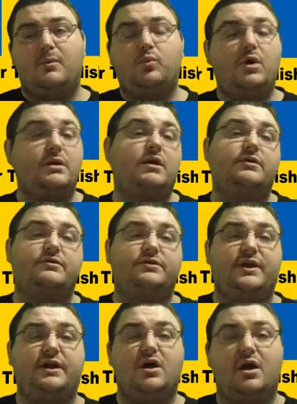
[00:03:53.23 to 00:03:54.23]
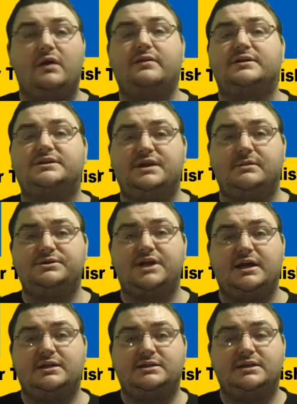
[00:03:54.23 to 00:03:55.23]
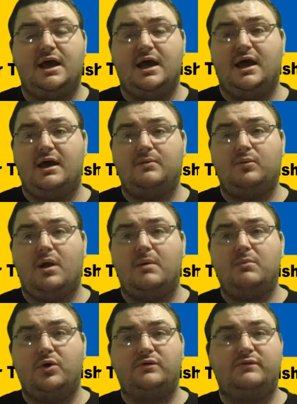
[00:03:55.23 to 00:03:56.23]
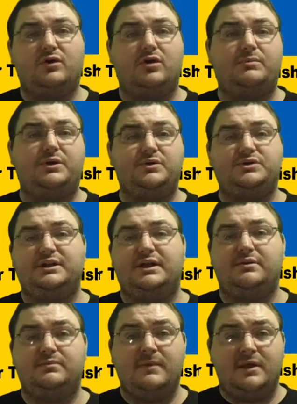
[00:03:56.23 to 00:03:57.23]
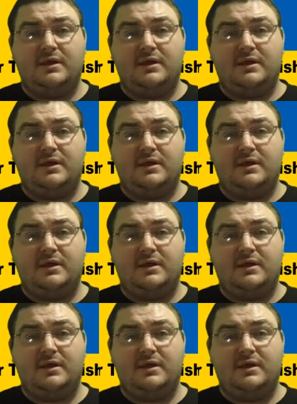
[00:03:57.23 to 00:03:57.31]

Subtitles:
One other thing on the subject, a modal verb usually,